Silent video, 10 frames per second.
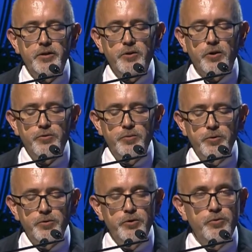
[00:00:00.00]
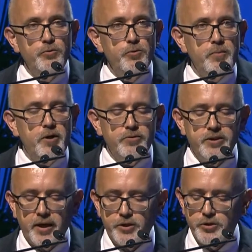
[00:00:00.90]
and contributing to numerous
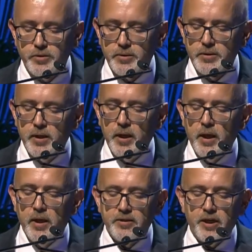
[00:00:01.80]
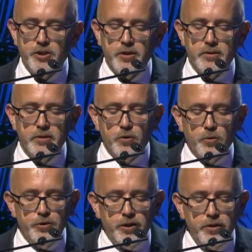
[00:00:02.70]
actions, such as
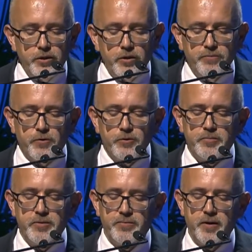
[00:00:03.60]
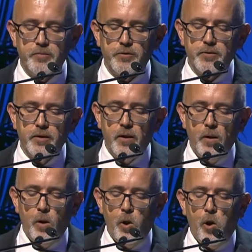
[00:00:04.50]
coordinated enforcement framework.
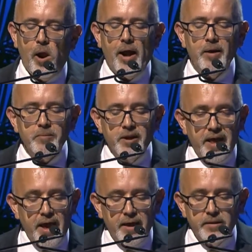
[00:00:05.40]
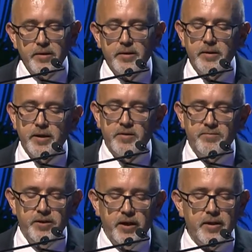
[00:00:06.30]
I'm glad that the
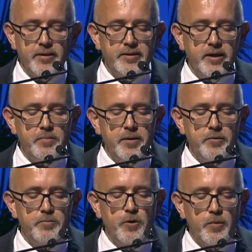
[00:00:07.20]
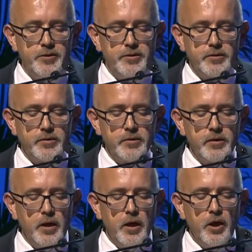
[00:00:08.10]
Vienna statement promises
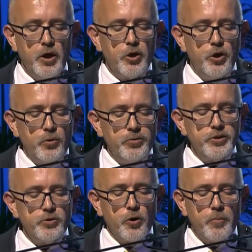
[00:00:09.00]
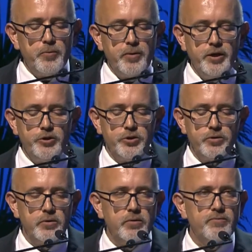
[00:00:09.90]
closer
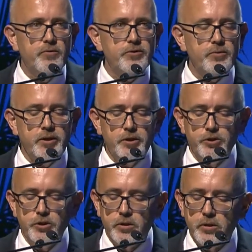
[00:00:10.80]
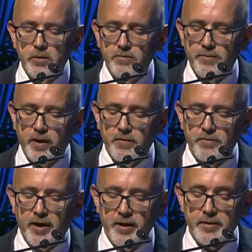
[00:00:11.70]
cooperation for strategic
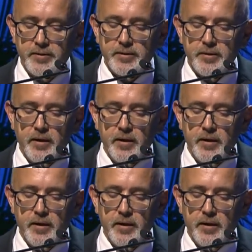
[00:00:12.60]
files.